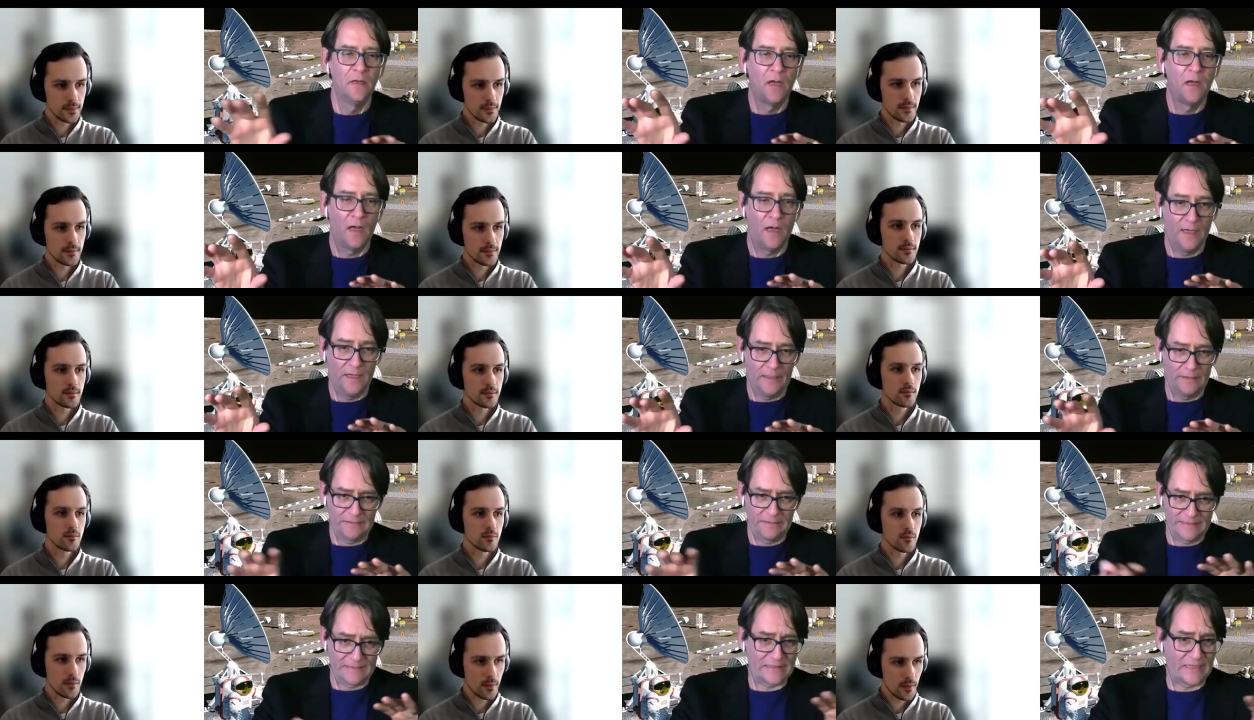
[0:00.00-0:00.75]
Speaker 1: uh,
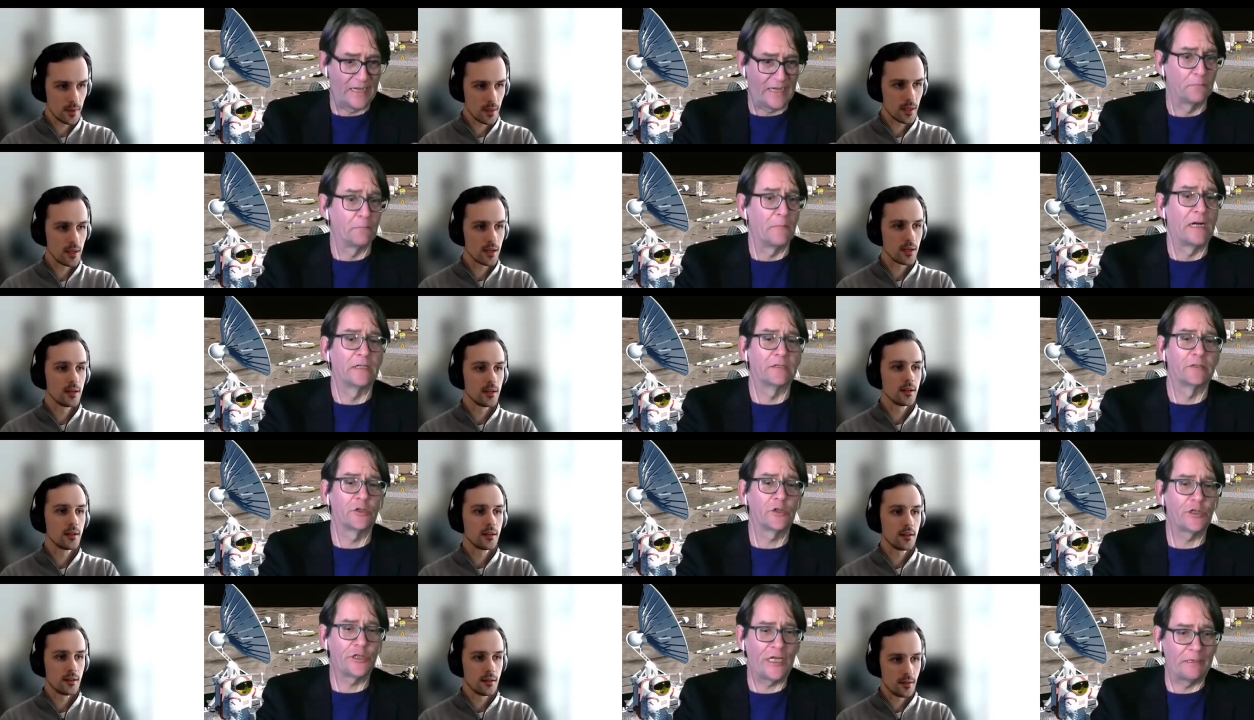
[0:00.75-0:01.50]
let's say among
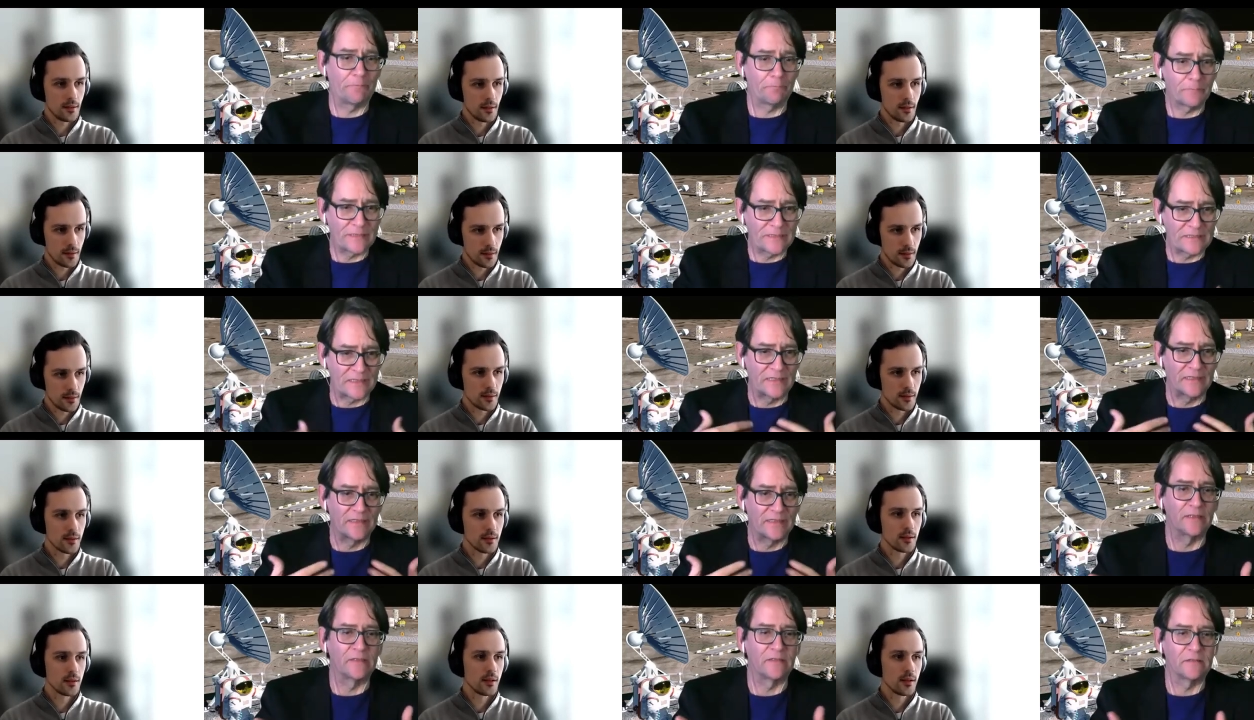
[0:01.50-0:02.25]
ships
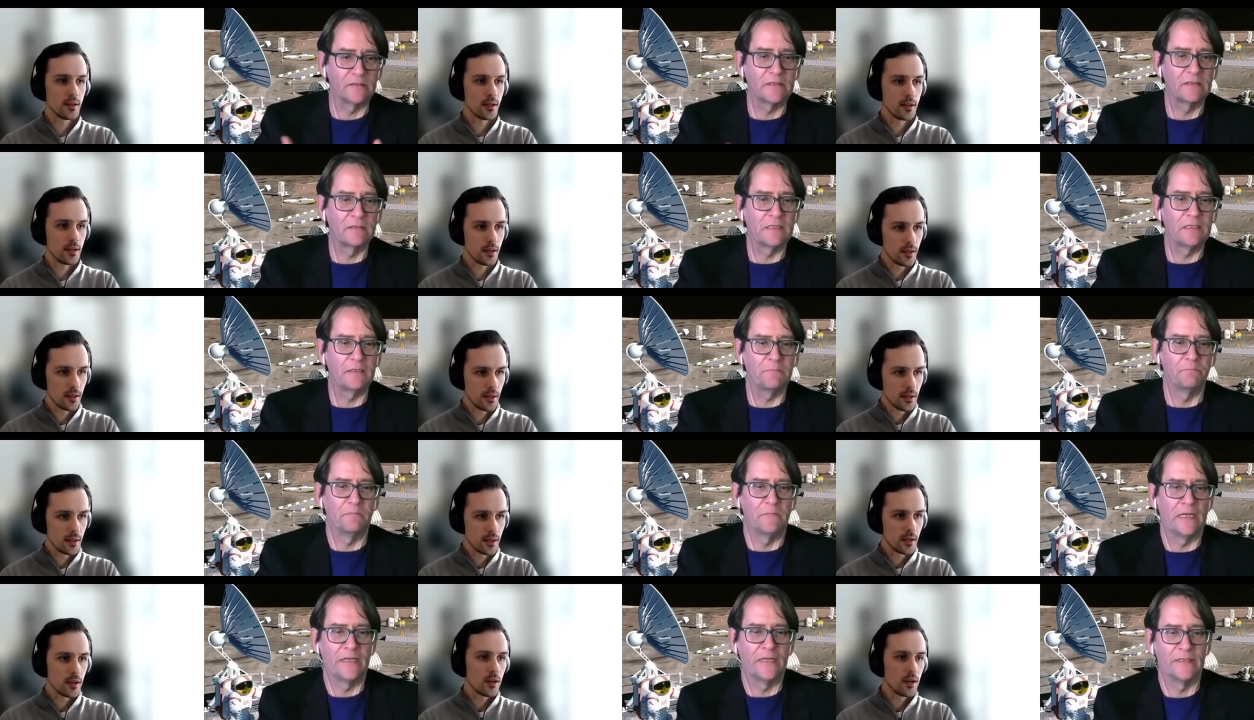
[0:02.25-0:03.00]
and,
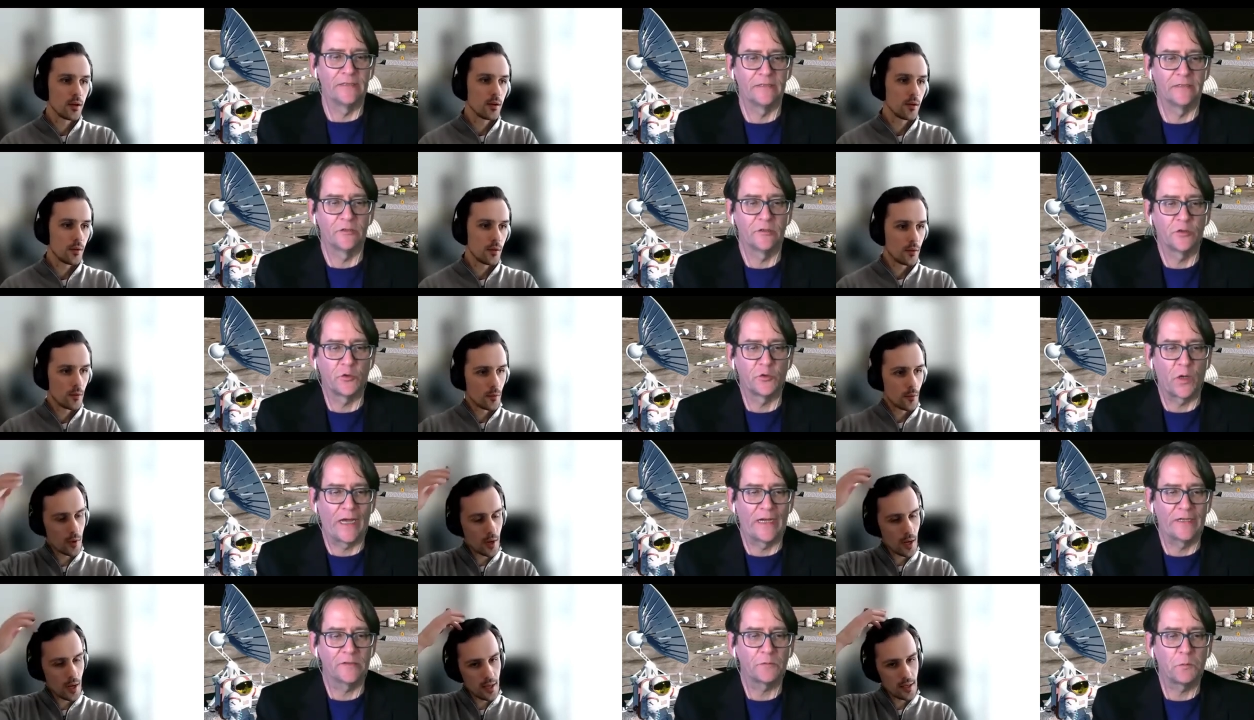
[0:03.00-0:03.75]
and
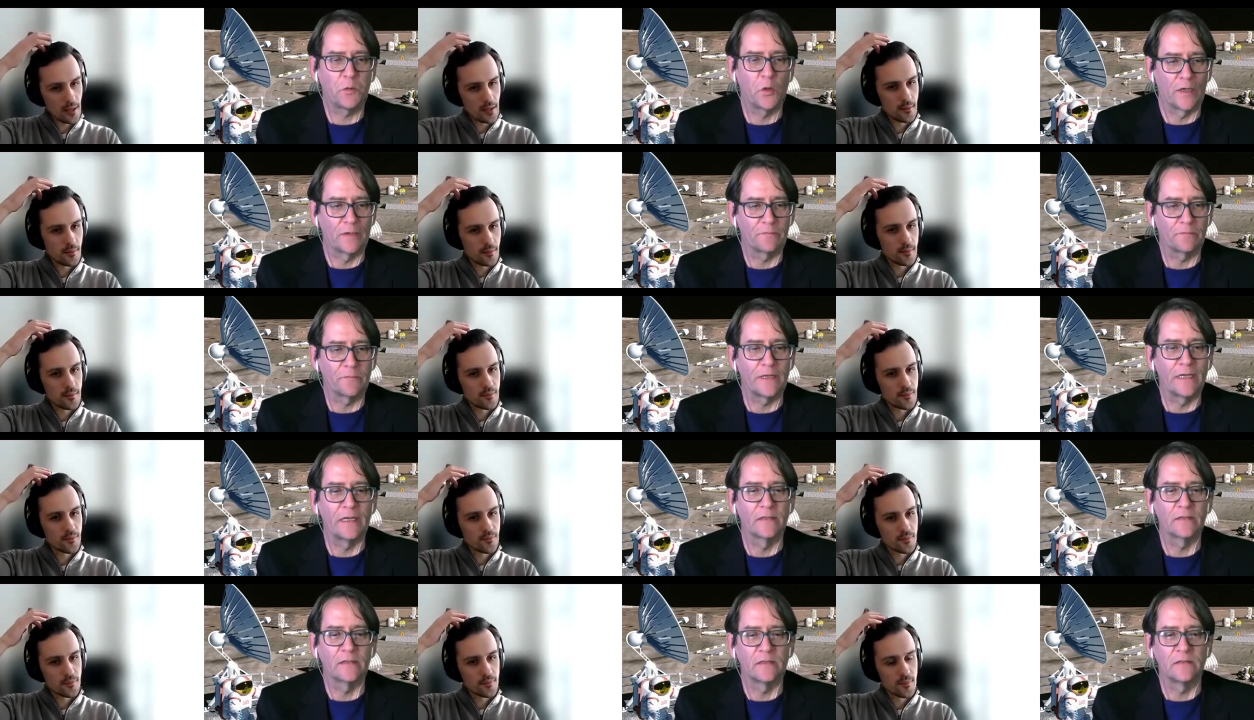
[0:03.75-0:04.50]
transport right.
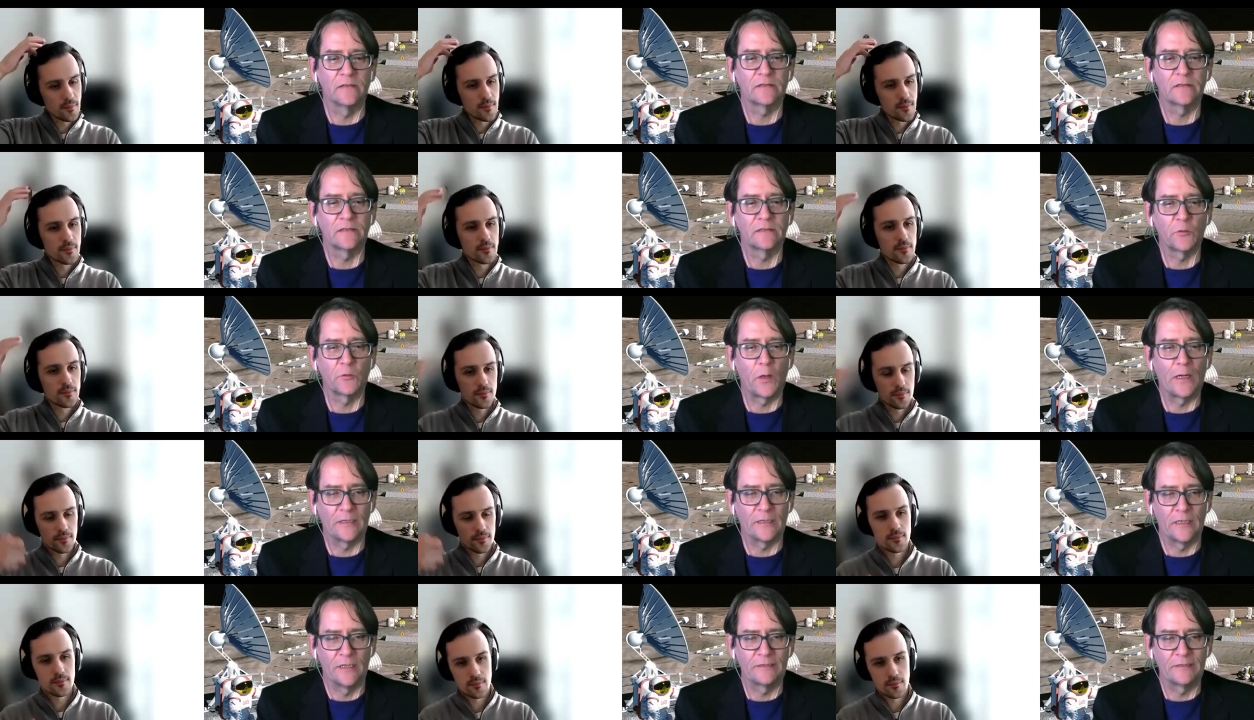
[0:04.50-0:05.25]
vehicles as
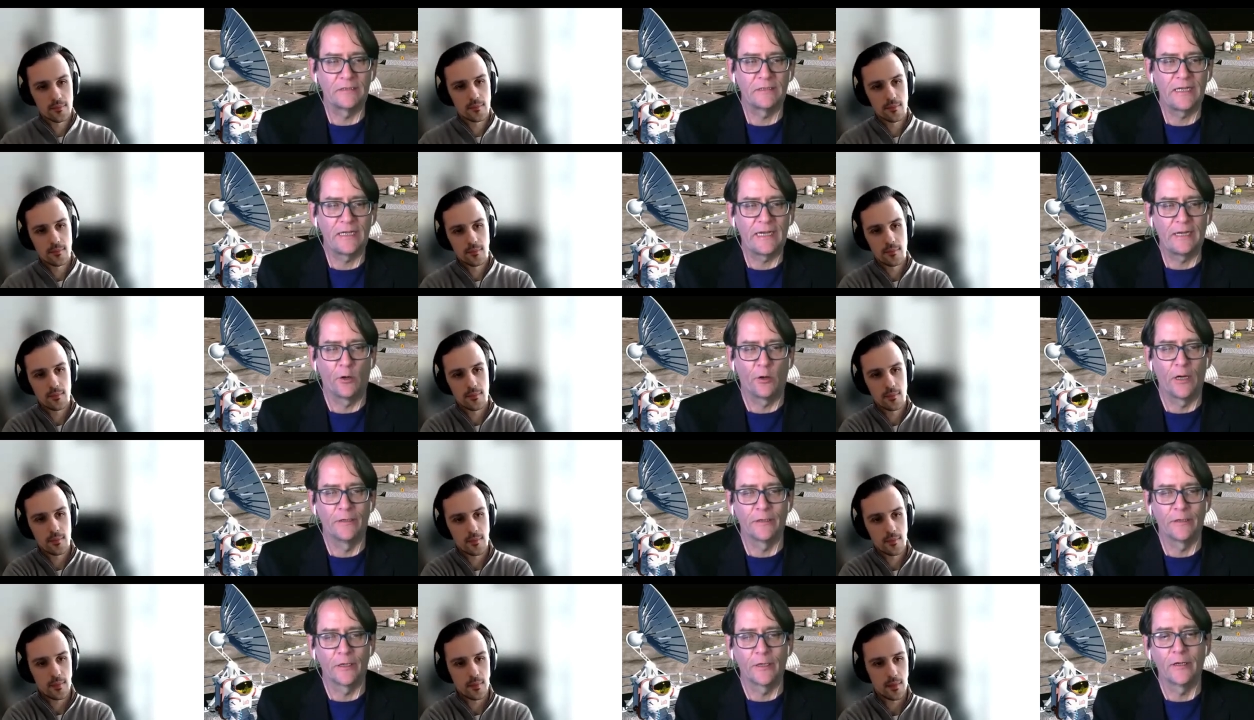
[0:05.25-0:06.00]
well here on
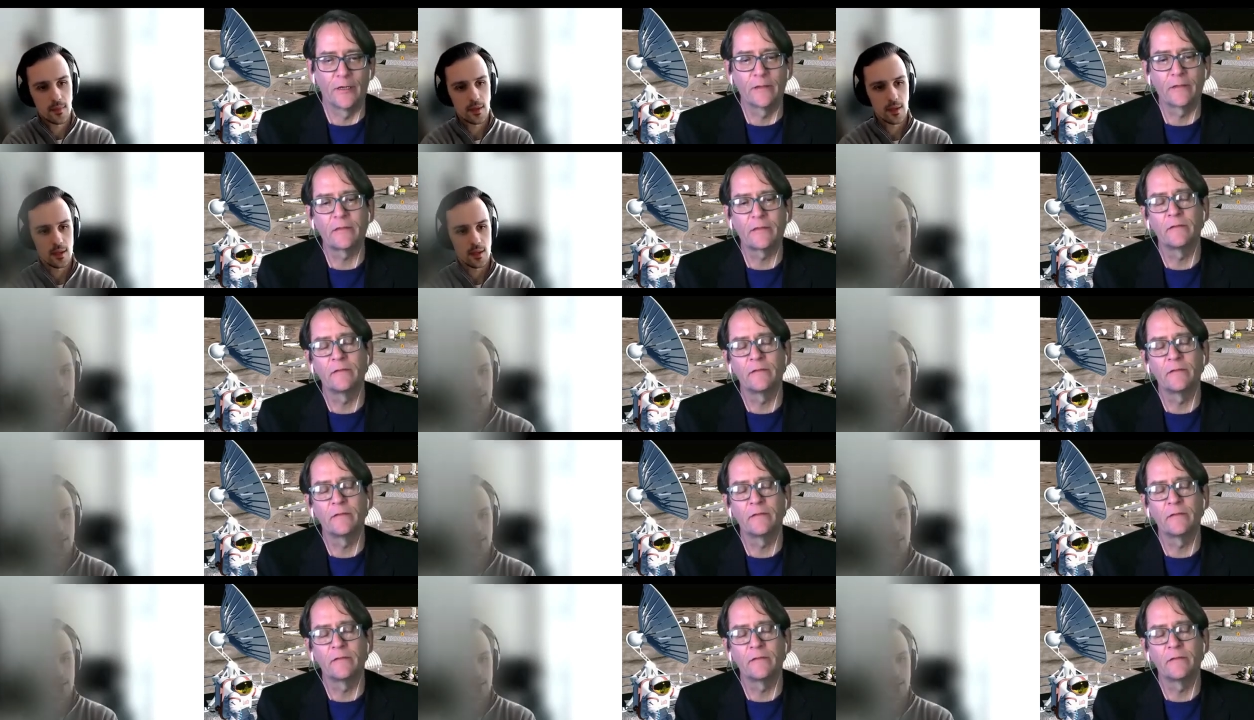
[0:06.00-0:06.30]
Earth.